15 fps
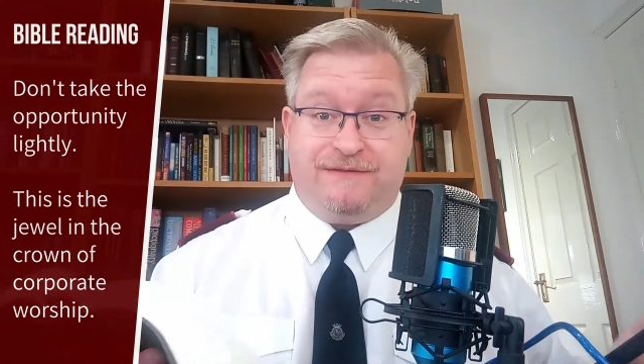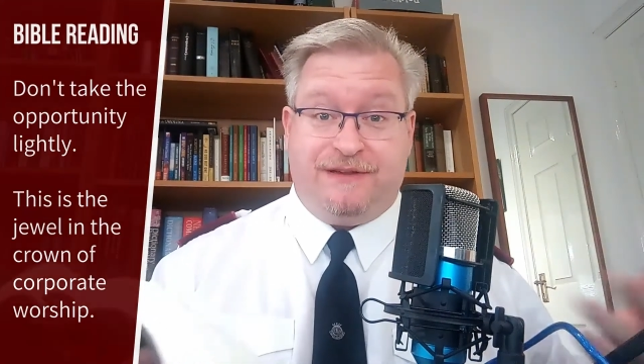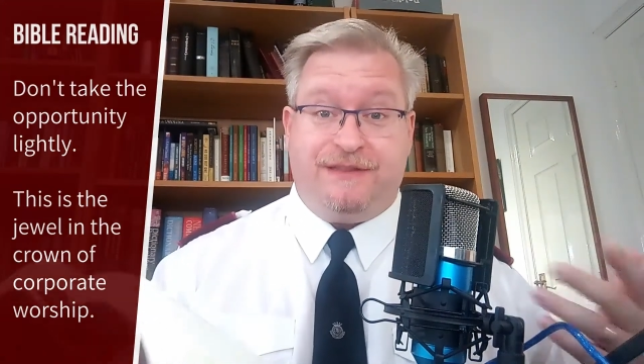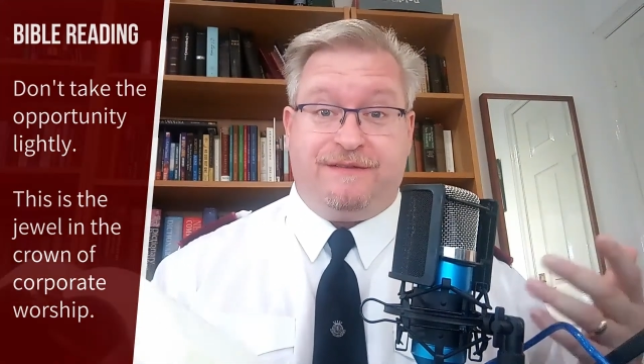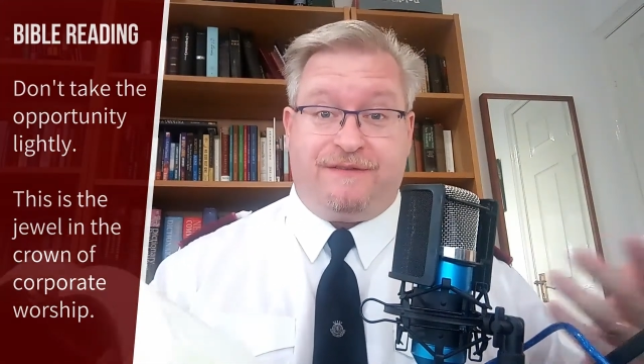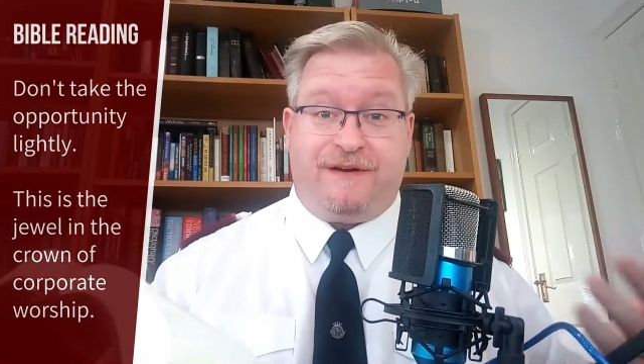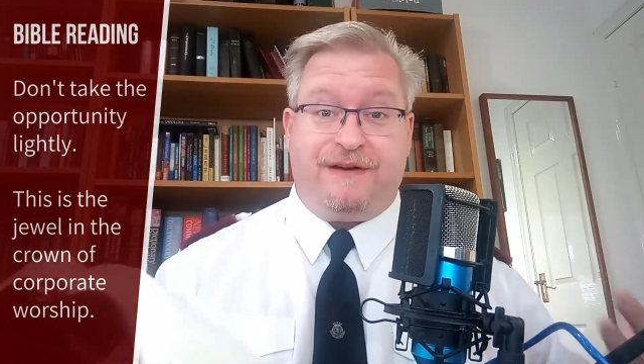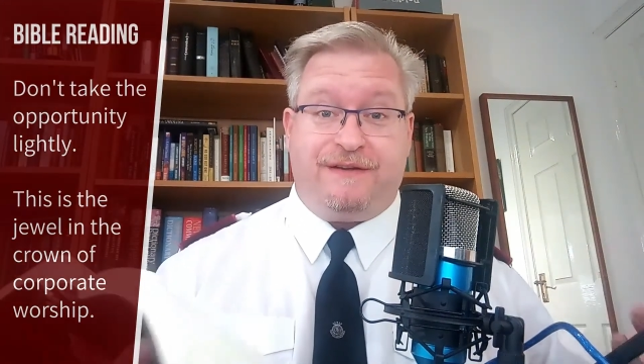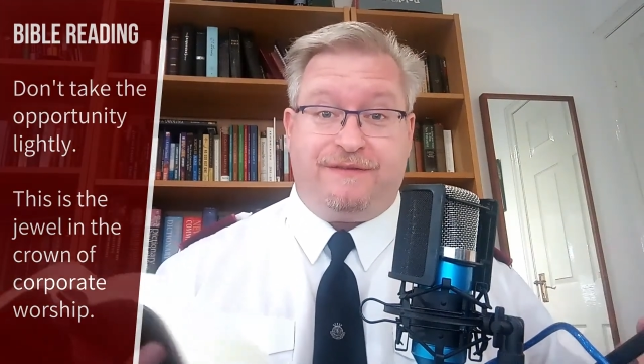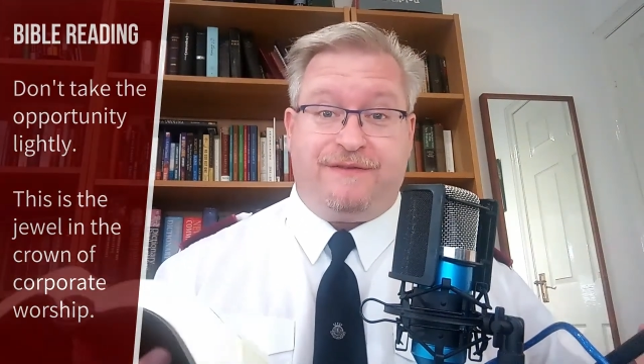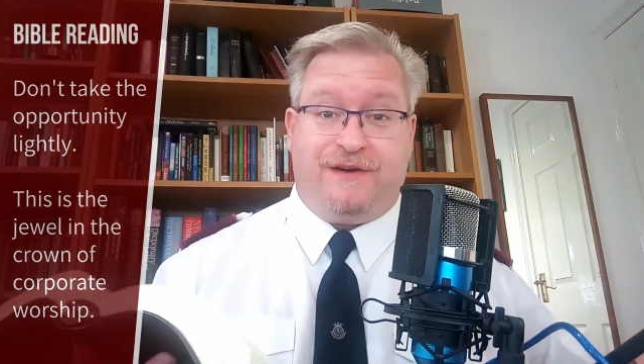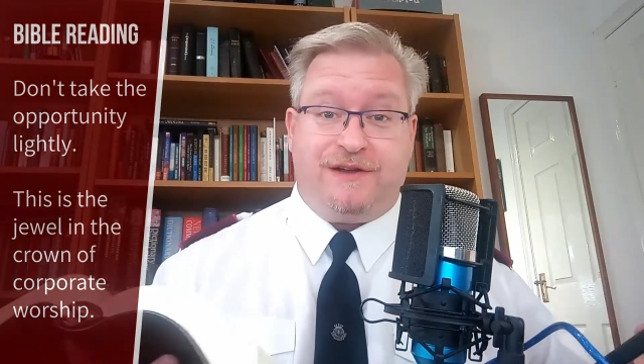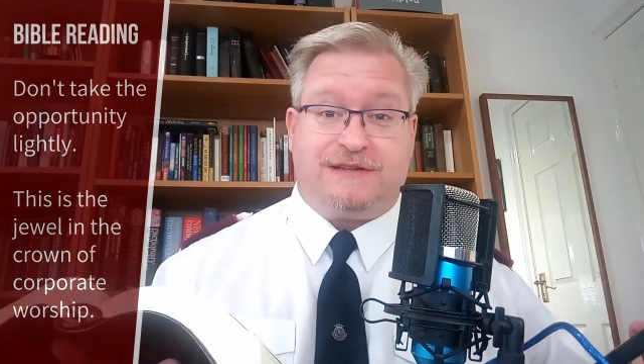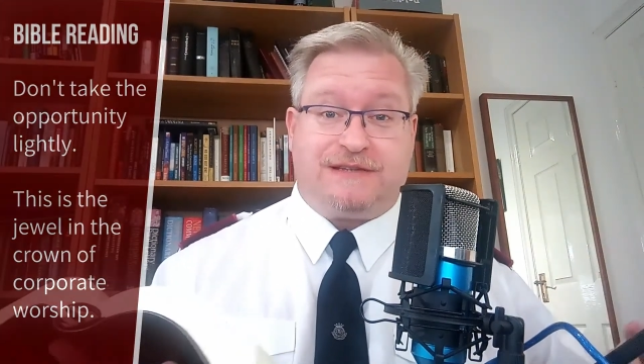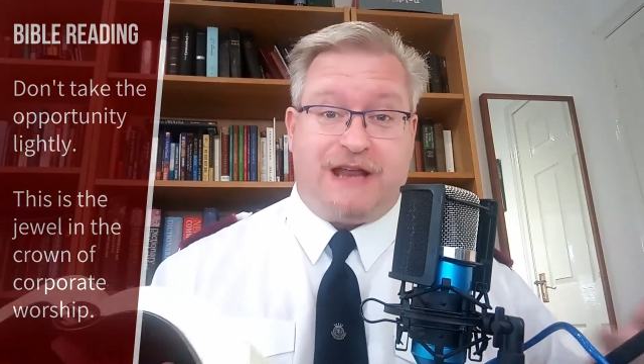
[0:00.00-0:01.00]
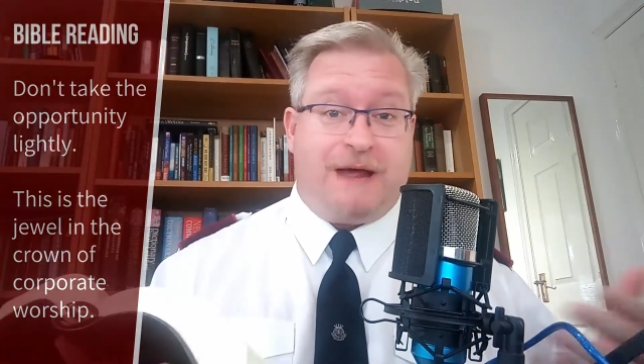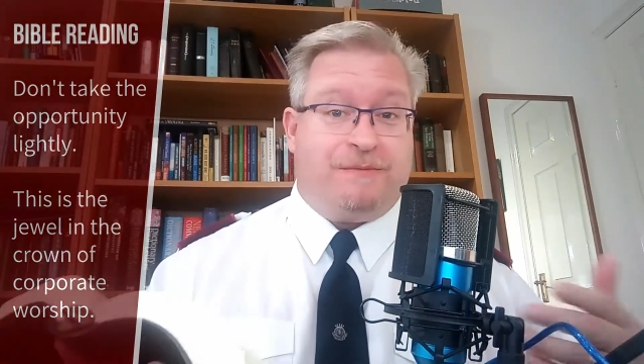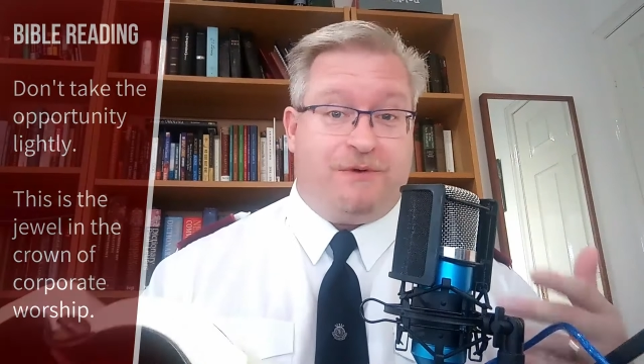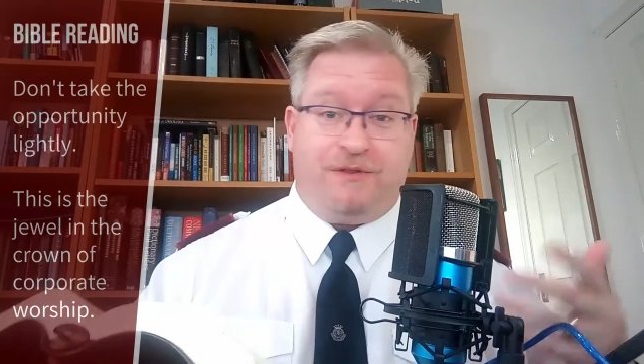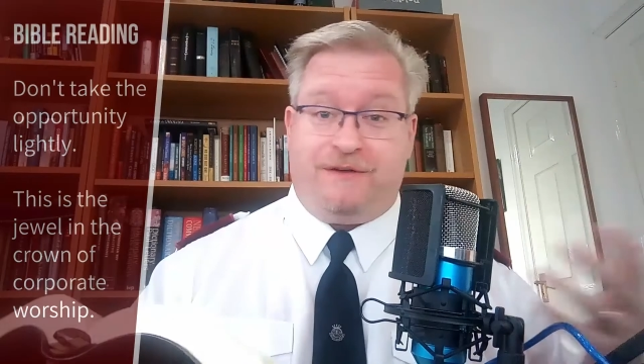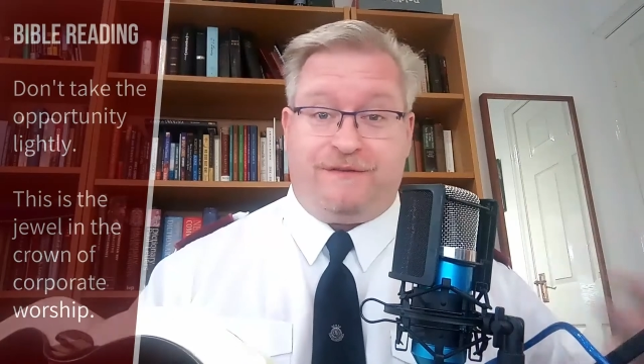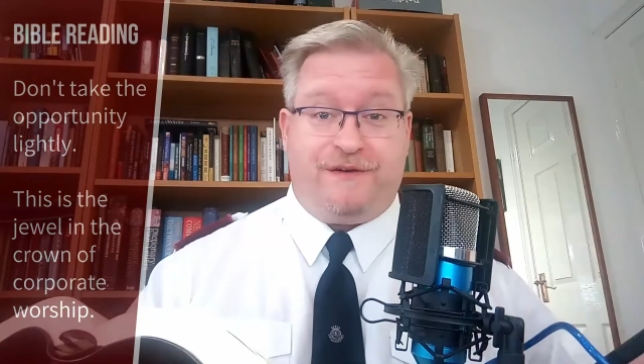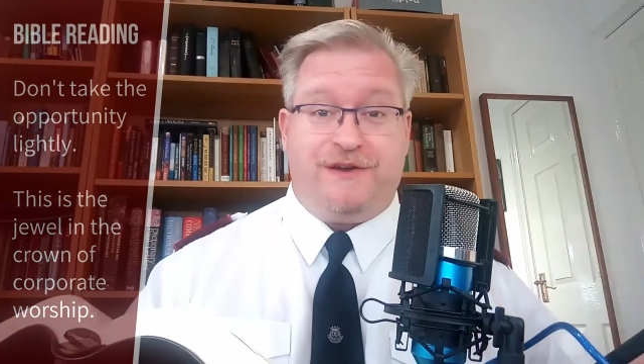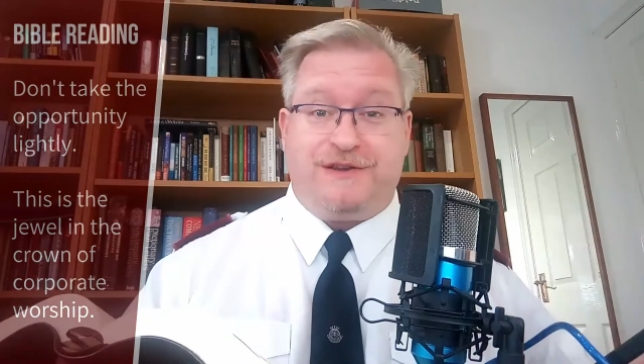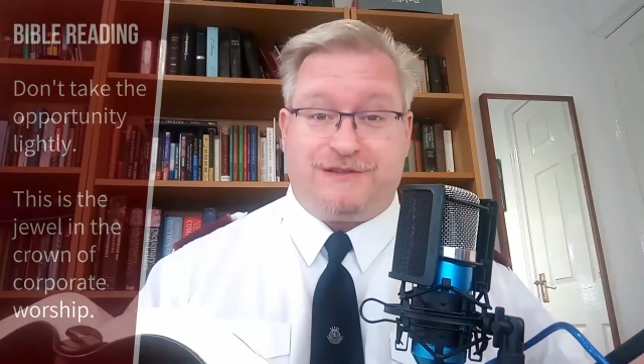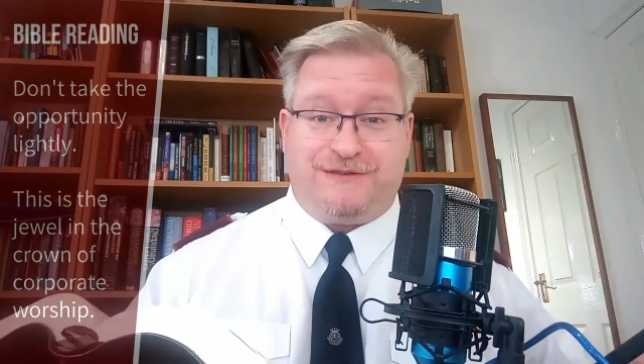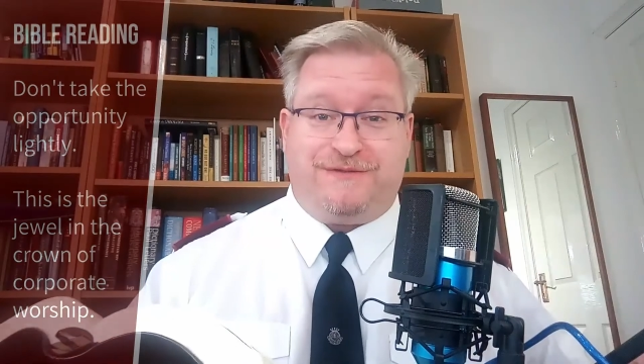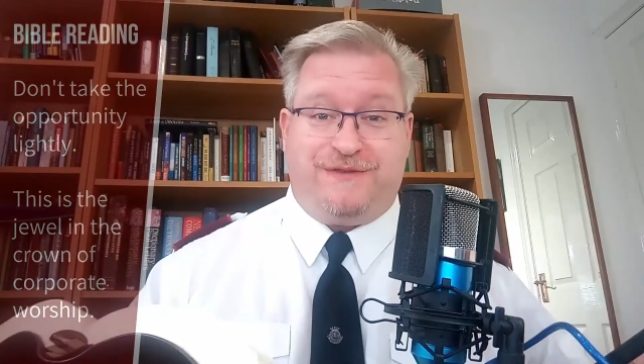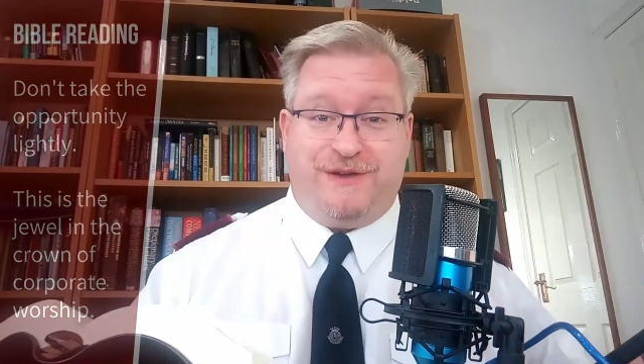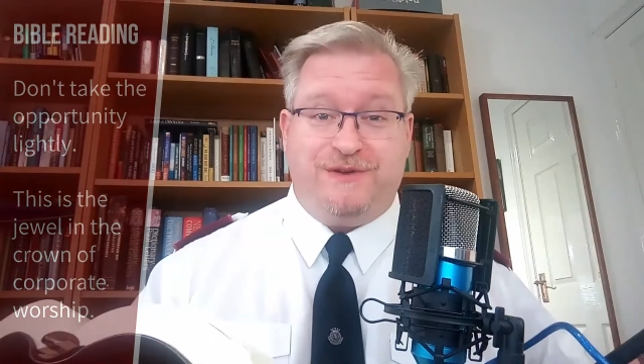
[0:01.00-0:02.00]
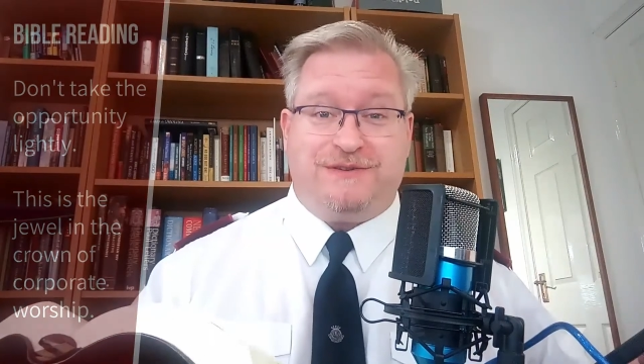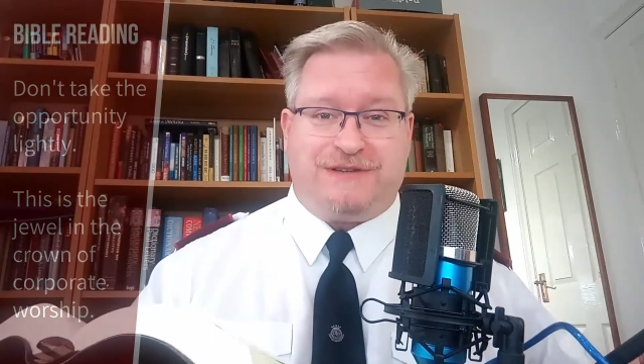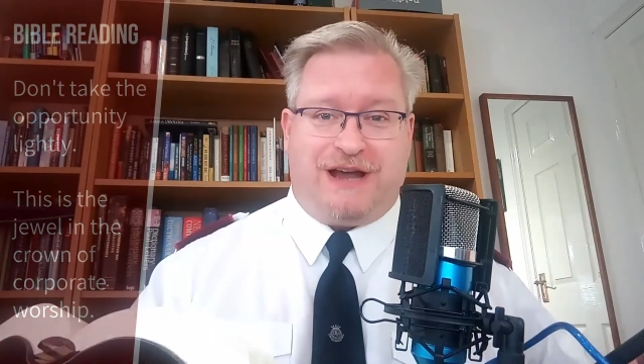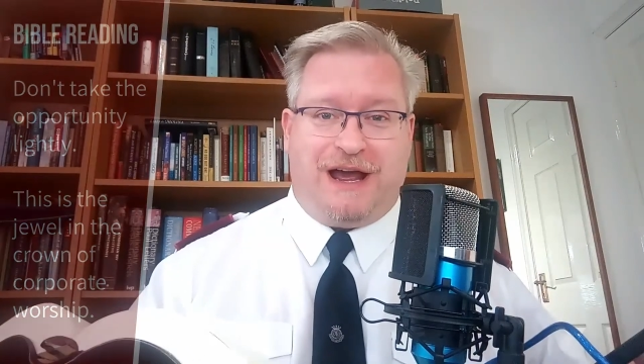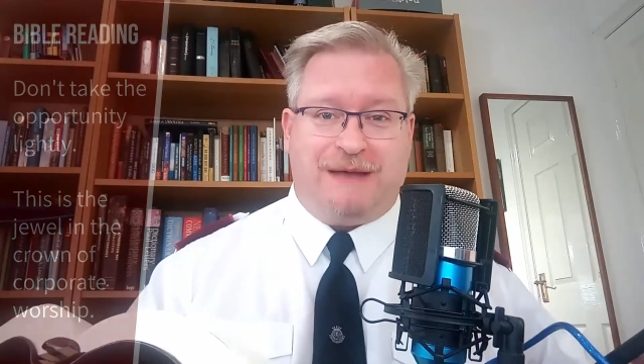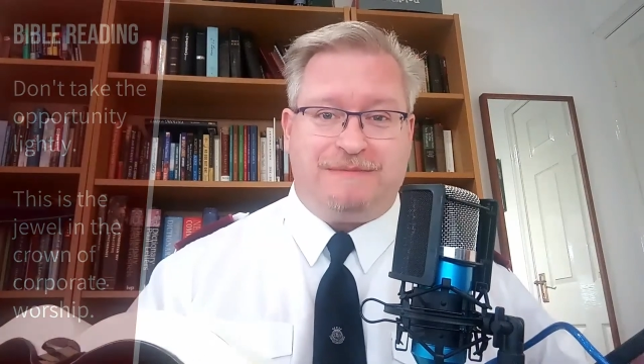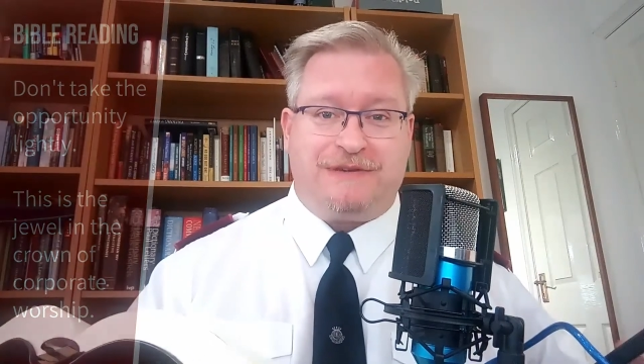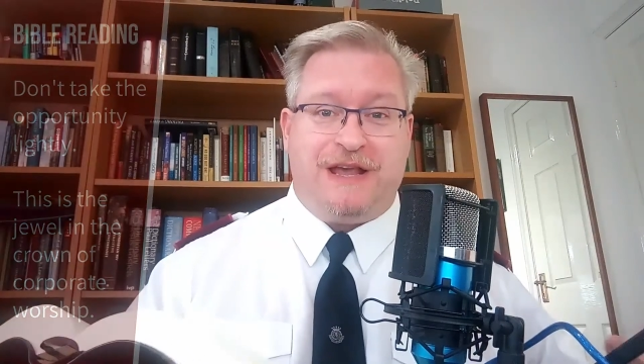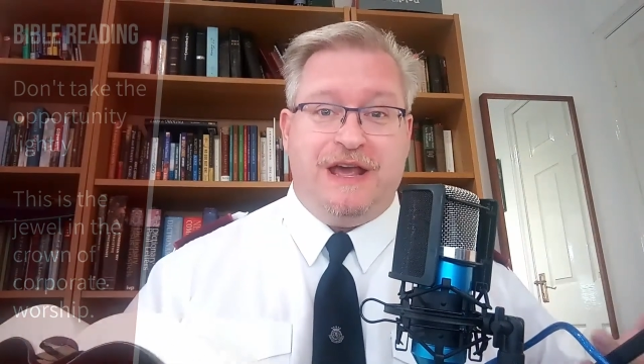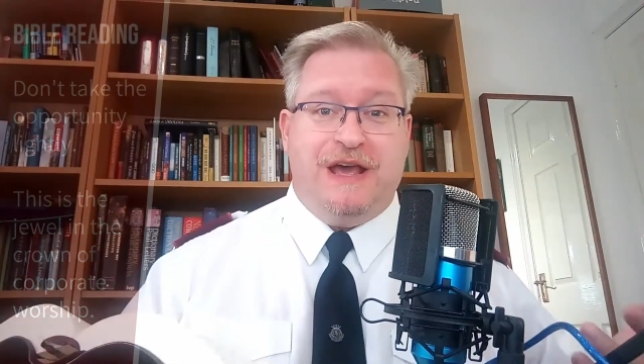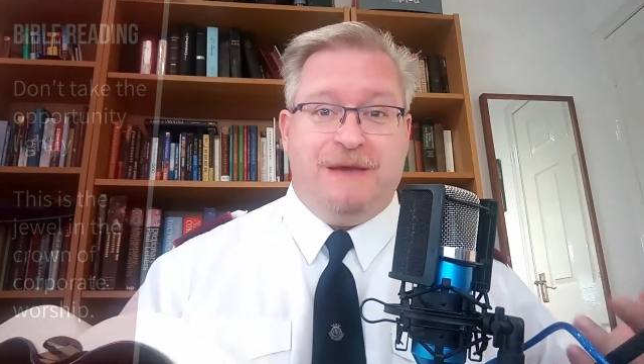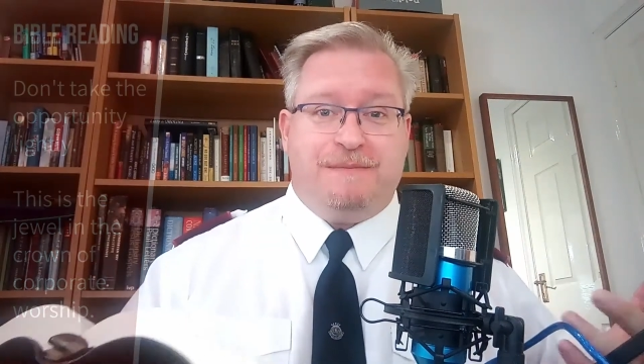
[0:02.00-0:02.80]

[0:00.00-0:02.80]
for the very first time or the first few times